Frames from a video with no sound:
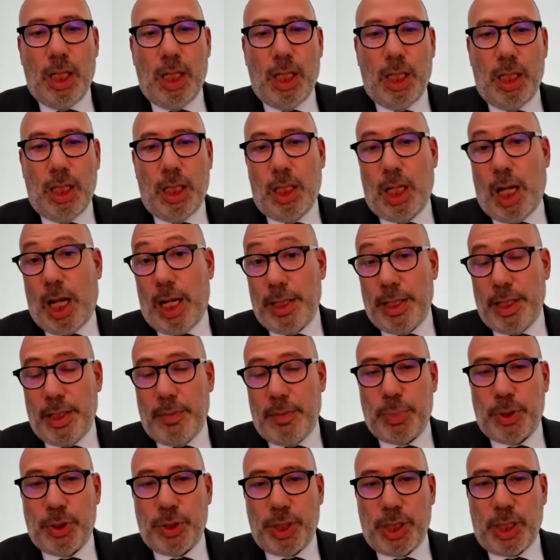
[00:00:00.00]
Uh, and in
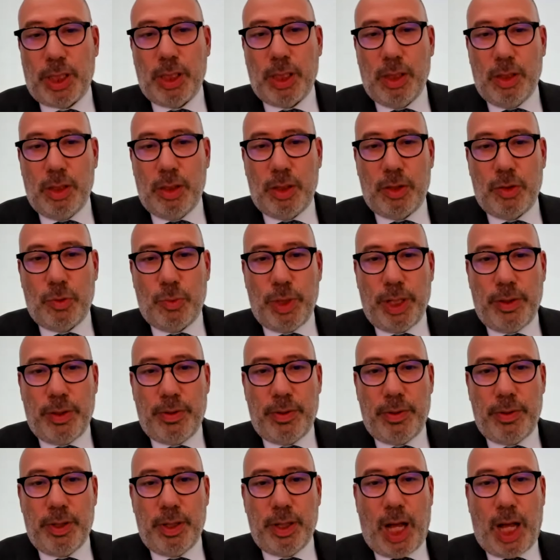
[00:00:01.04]
particular
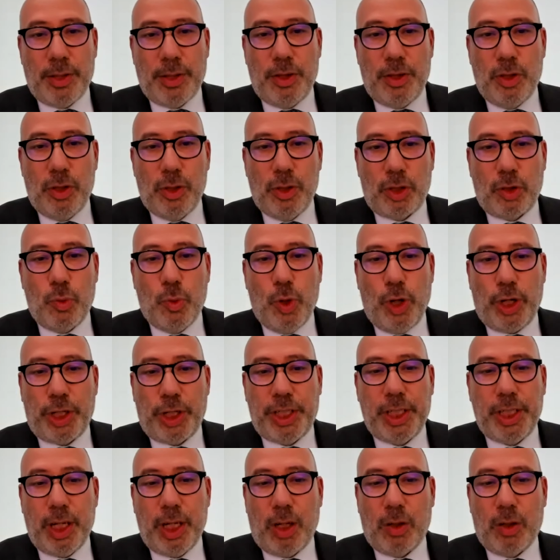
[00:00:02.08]
with uh, ADNOC,
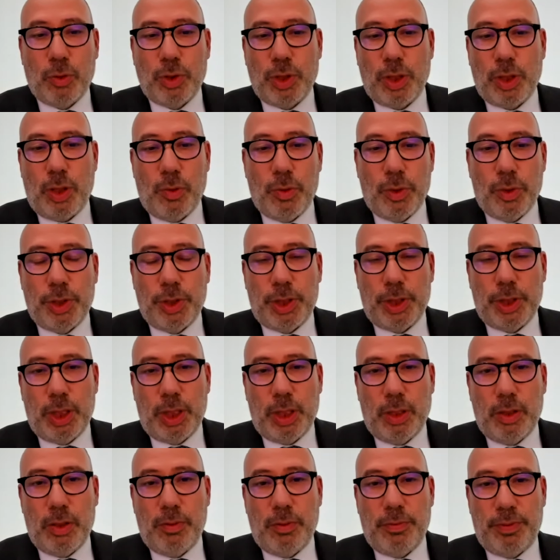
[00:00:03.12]
working out our
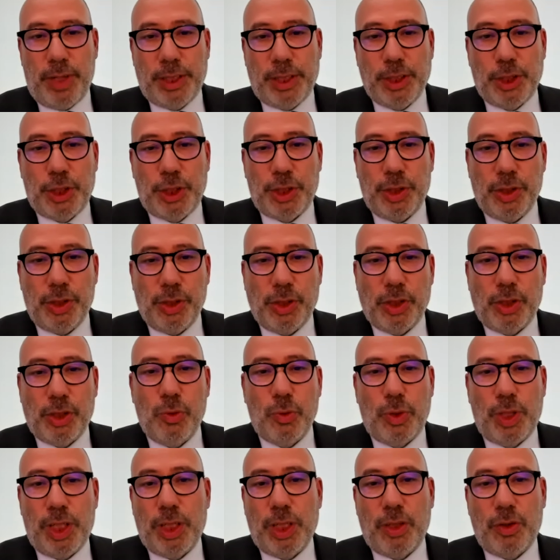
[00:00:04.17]
uh, ventures,
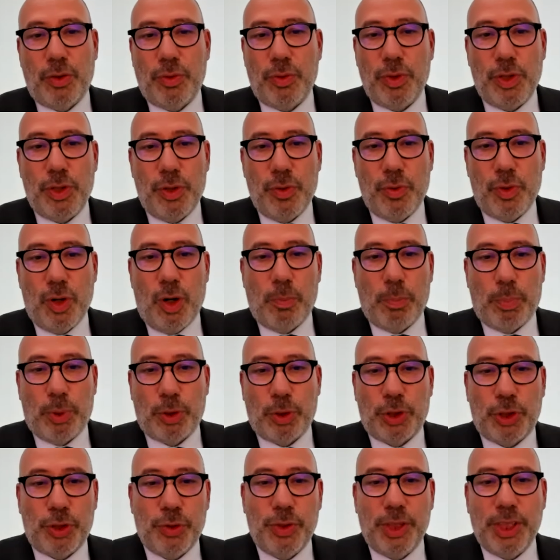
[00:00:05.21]
looking to new
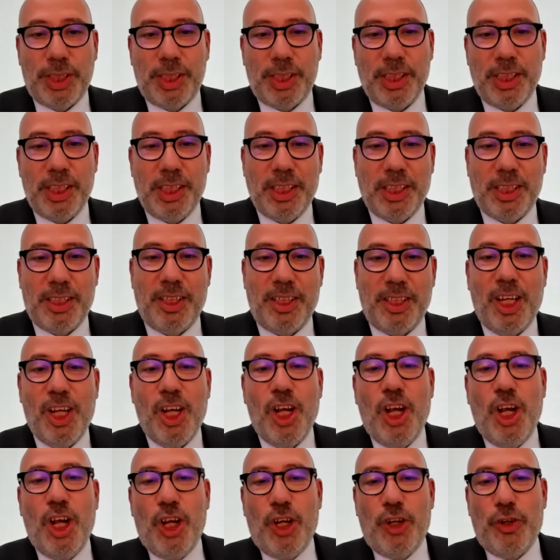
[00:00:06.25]
opportunities,
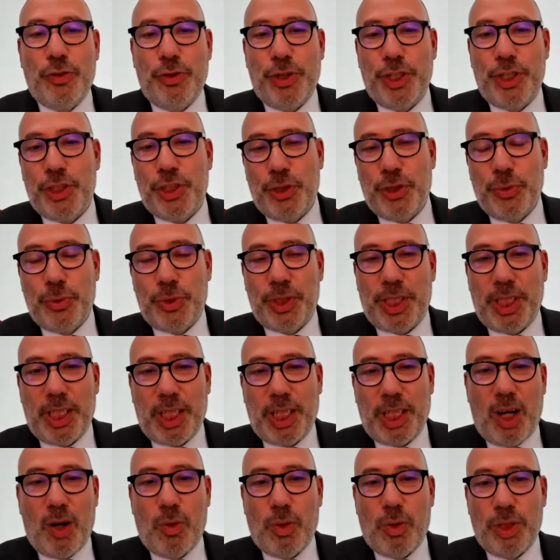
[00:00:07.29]

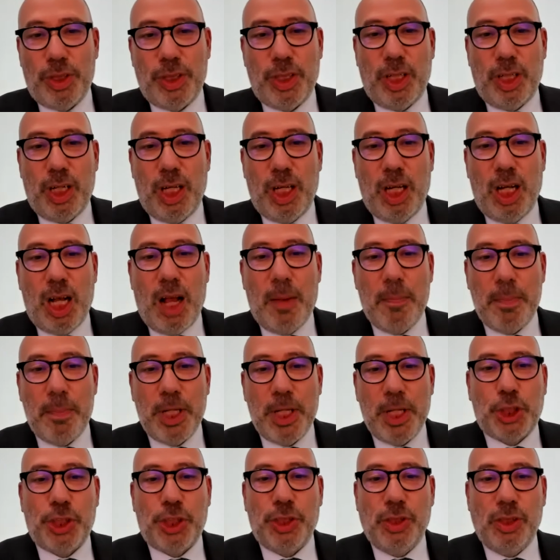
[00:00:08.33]
reducing our
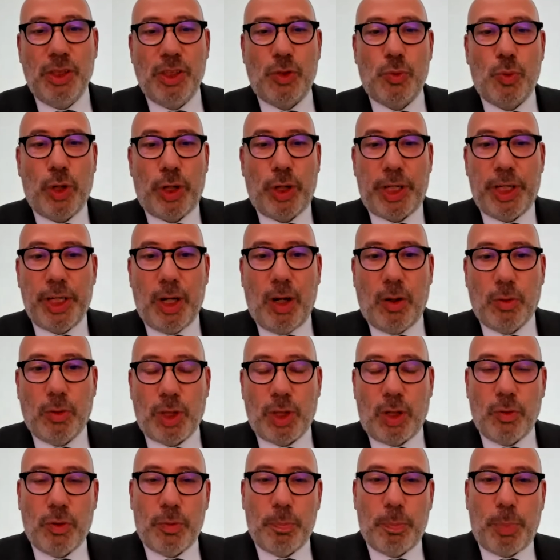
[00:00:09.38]
emissions, working
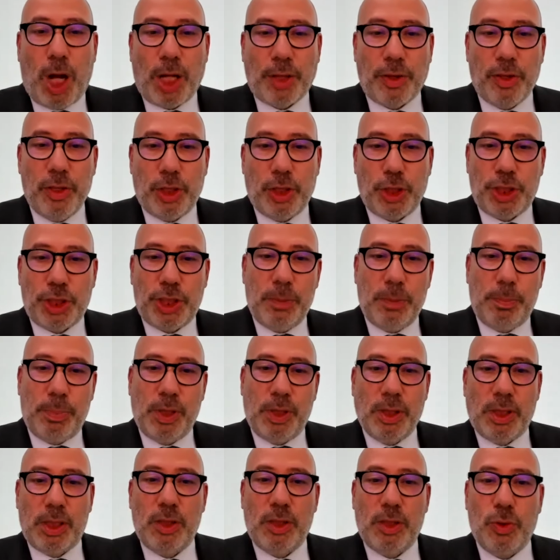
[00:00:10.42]
out our partnership
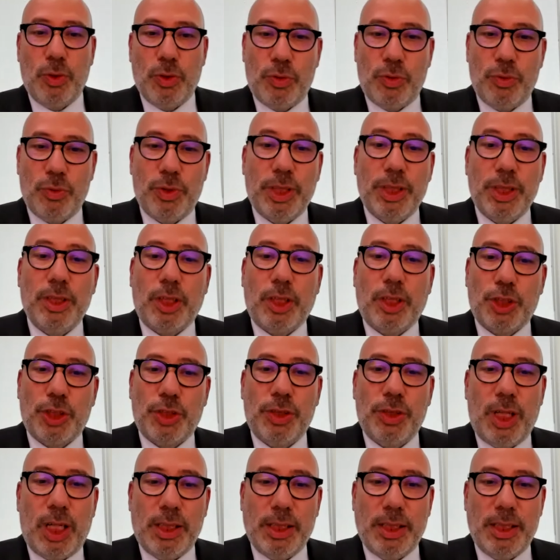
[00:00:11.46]
on CO2
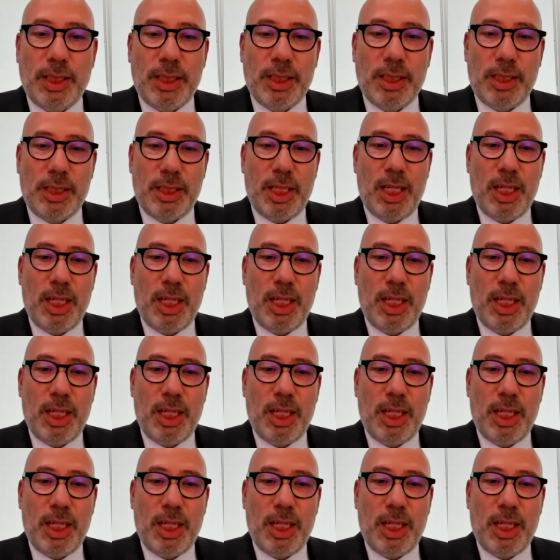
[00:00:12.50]
reduction and